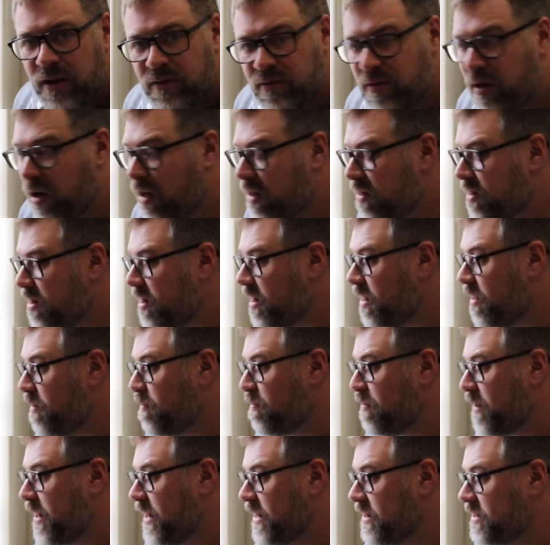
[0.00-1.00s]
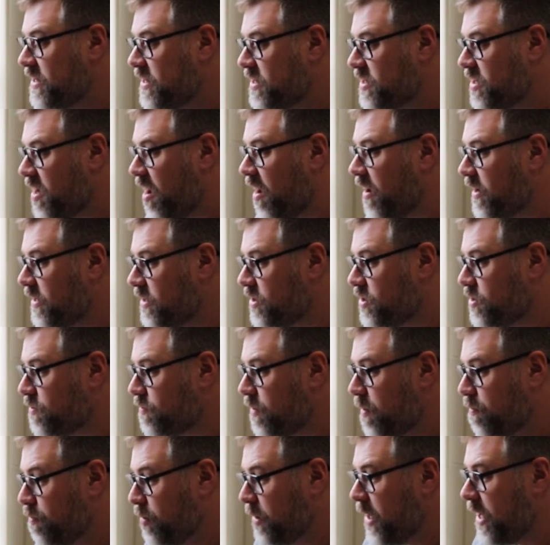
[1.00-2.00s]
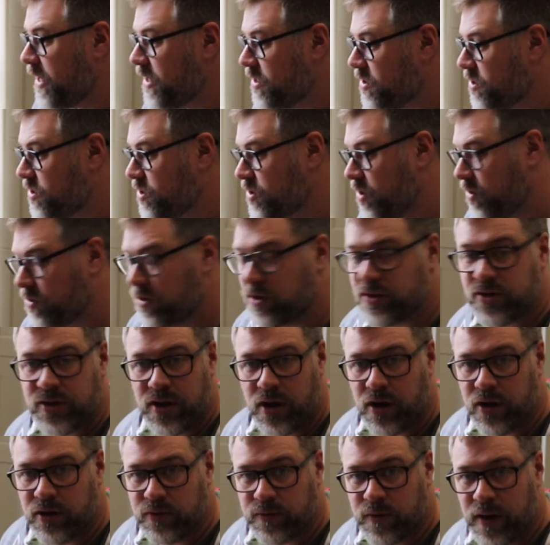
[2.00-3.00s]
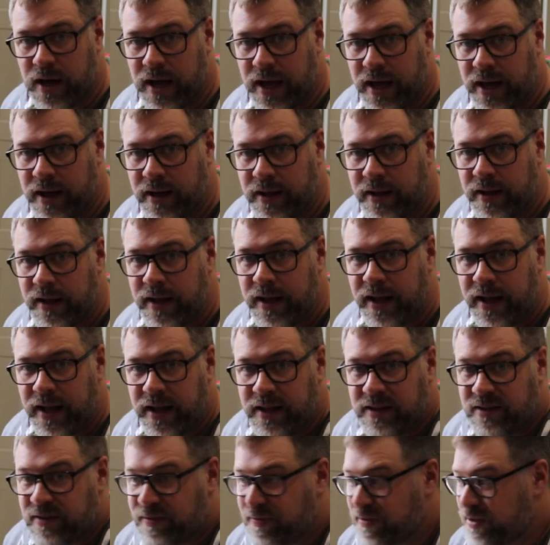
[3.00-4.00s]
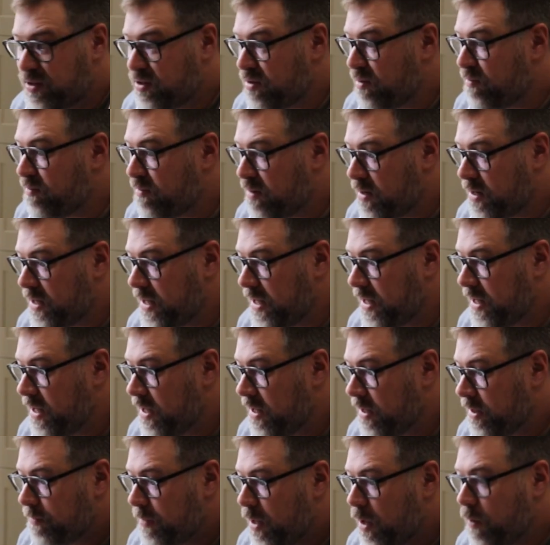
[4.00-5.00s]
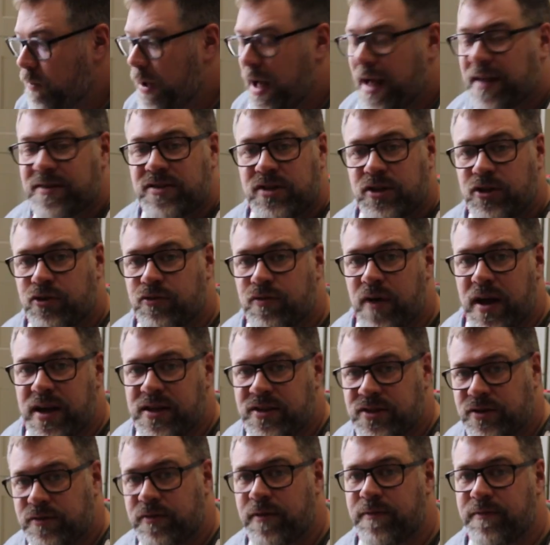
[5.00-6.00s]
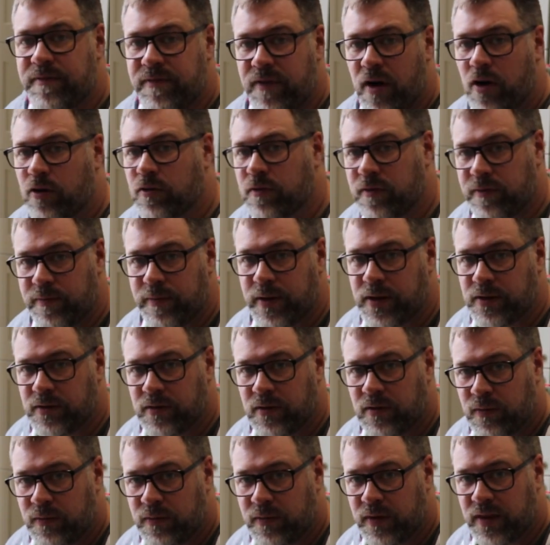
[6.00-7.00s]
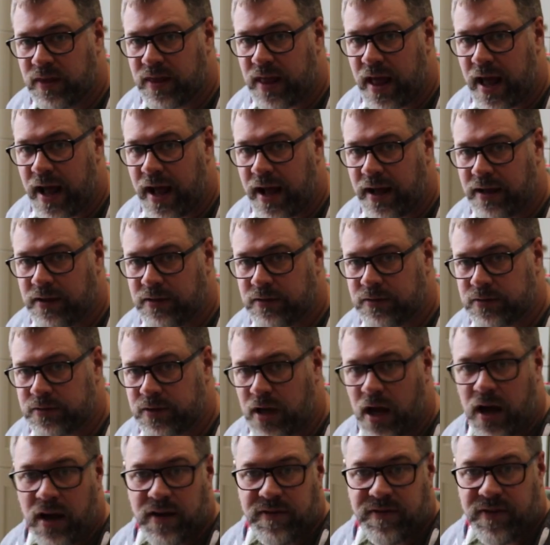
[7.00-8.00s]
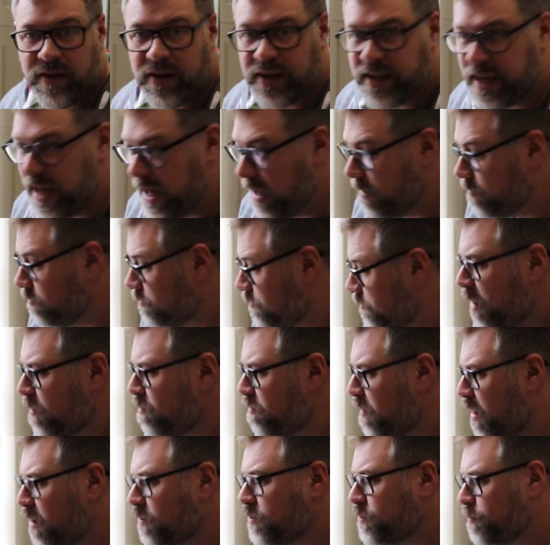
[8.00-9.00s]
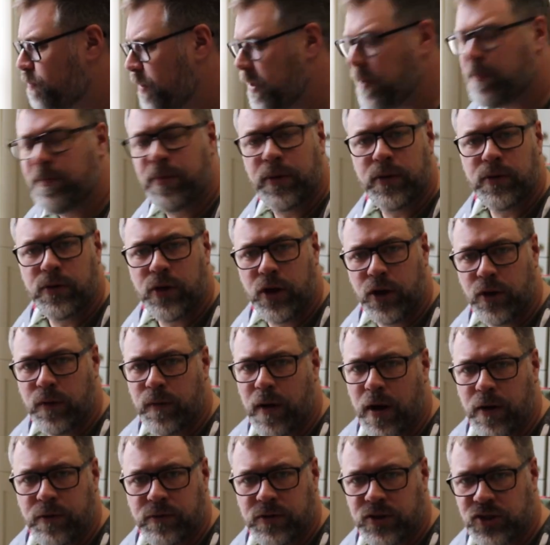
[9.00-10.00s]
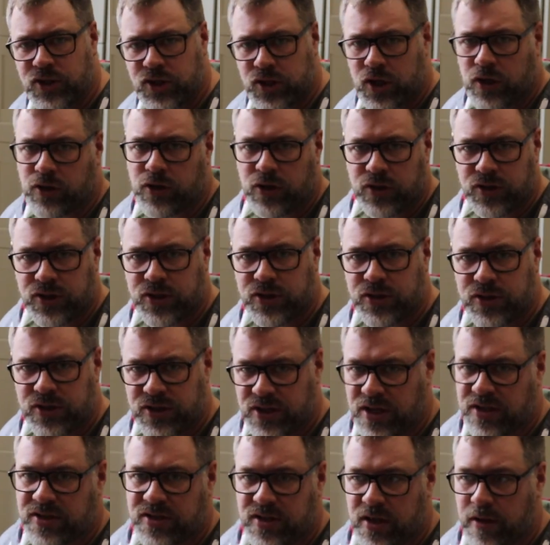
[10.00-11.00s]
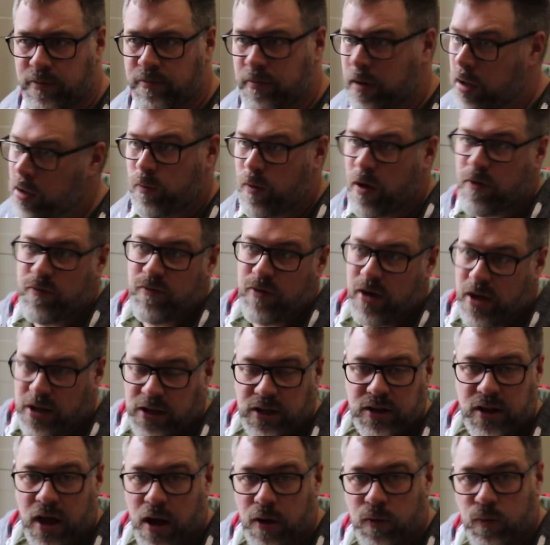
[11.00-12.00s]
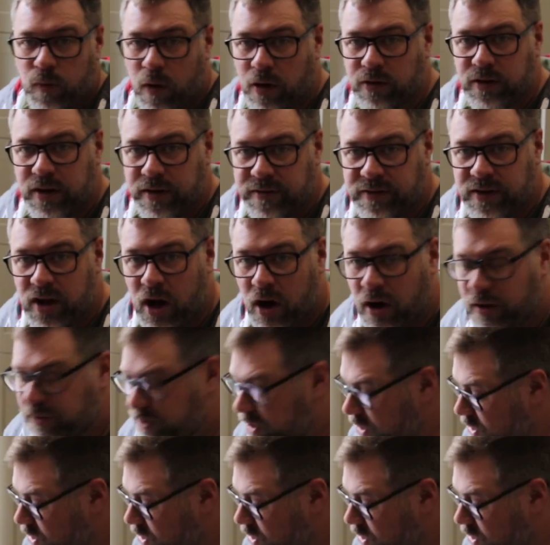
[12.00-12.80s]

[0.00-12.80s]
Rather than it being designed to replace Sonos hardware, it's for somebody who has a greater involvement with their hi-fi kit. Most people who own a Sonos system won't really know what they've got.